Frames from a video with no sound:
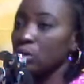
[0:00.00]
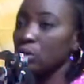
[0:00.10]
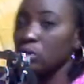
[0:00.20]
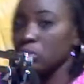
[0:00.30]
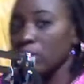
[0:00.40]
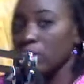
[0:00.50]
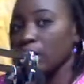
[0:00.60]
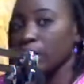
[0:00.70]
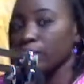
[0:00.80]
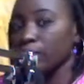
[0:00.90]
who
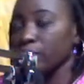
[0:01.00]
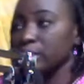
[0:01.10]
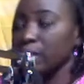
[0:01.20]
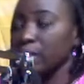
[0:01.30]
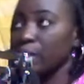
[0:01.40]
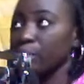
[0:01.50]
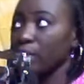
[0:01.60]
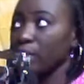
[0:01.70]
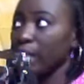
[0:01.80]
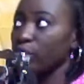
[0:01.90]
are, for example,
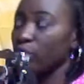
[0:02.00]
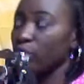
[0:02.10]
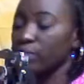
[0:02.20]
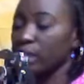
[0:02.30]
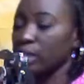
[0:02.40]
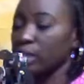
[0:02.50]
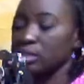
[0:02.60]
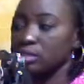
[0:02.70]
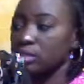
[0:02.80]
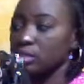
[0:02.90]
I know of
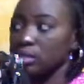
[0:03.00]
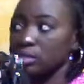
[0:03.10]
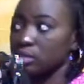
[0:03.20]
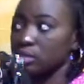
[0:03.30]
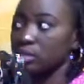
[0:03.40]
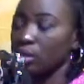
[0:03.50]
cases